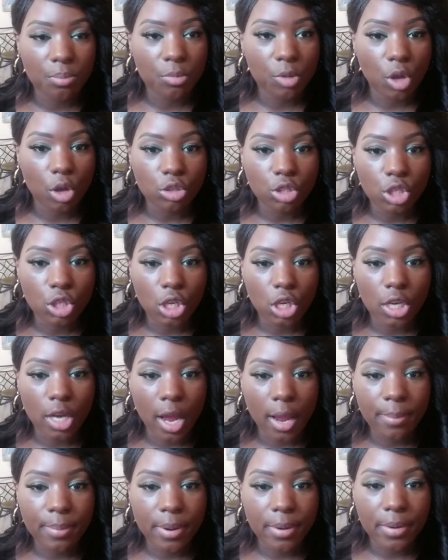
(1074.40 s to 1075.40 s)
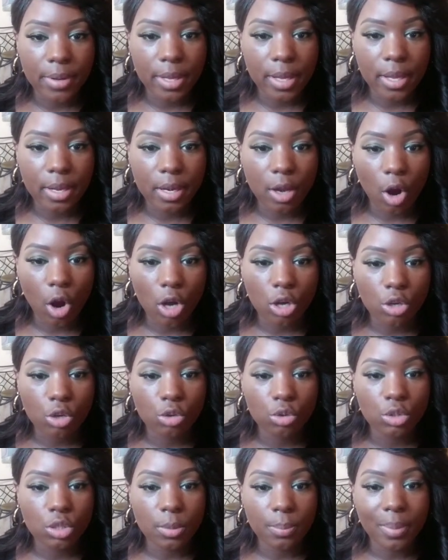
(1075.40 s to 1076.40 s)
go to the library, get
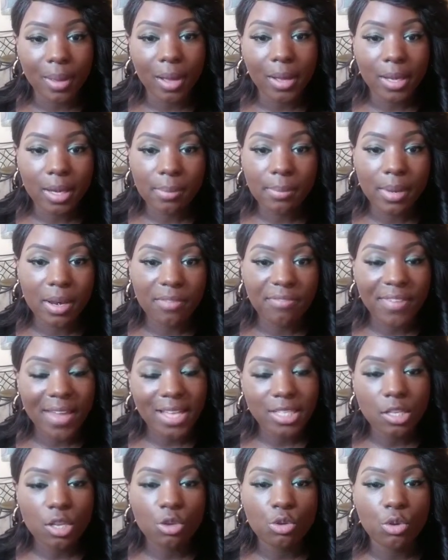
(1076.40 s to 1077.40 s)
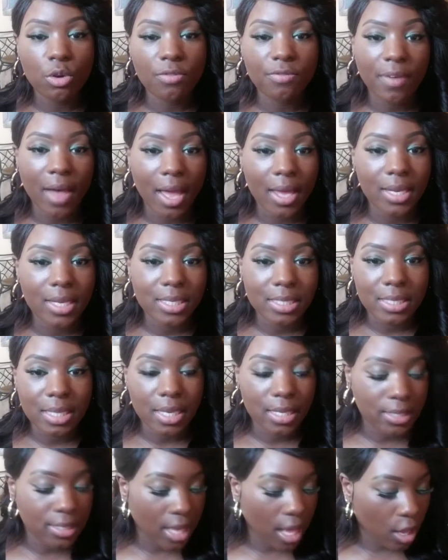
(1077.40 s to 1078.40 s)
articles about intermittent fasting, you will find these
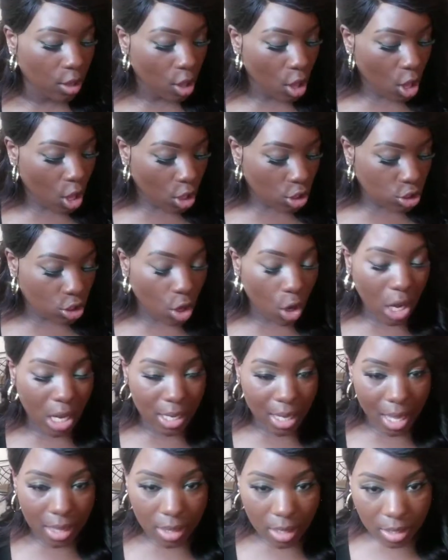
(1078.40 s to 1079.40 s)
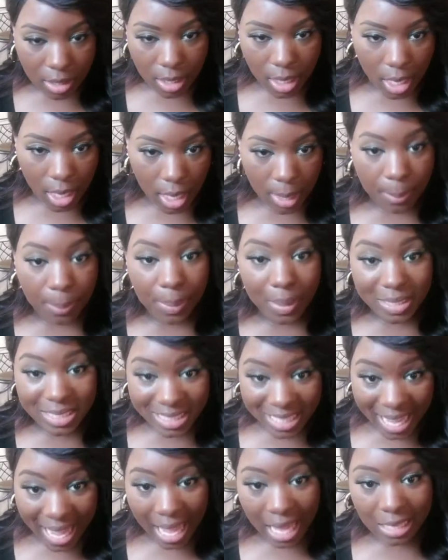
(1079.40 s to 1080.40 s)
things out. So another thing,
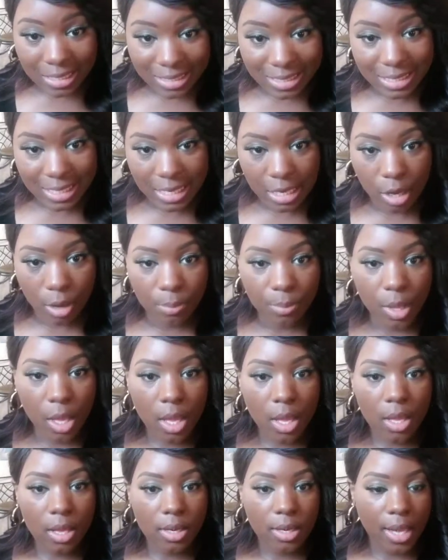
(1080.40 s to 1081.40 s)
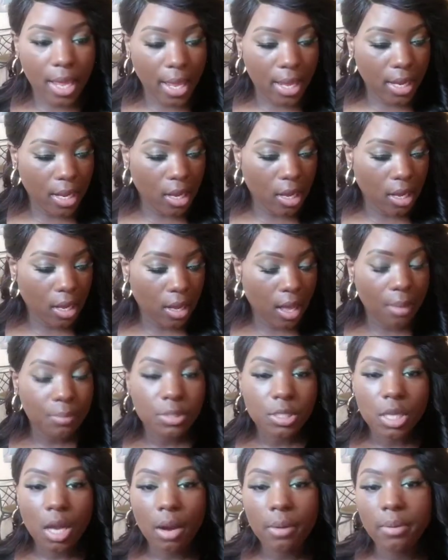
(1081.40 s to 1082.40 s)
potassium. I'm
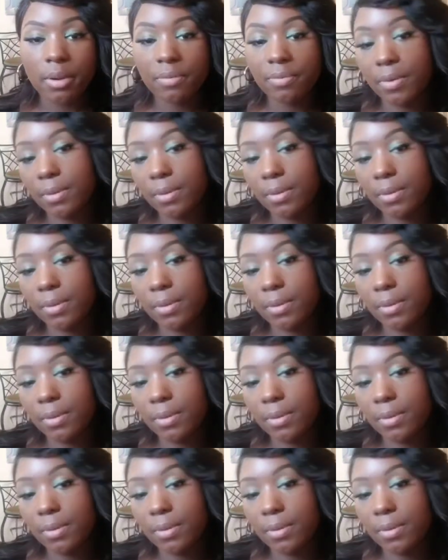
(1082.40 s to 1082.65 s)
sorry if